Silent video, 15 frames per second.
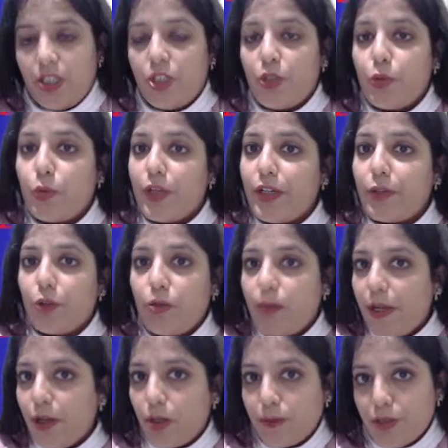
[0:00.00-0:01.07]
You can go by
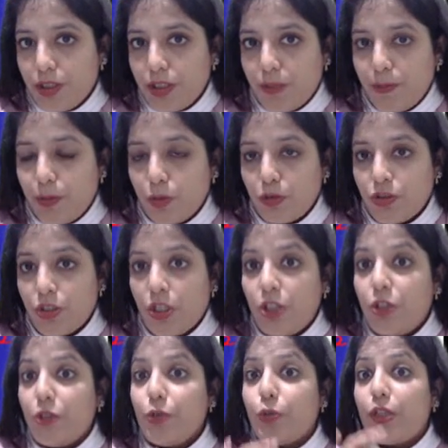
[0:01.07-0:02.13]
option approach,
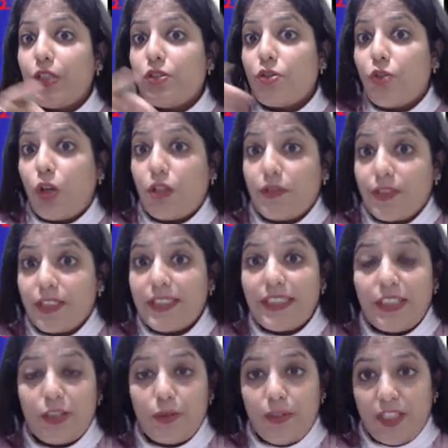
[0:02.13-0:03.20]
you can solve the
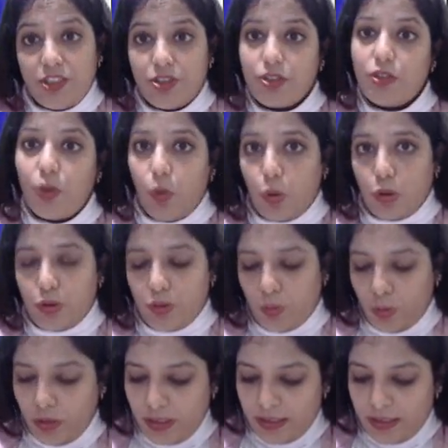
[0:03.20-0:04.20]
equation also.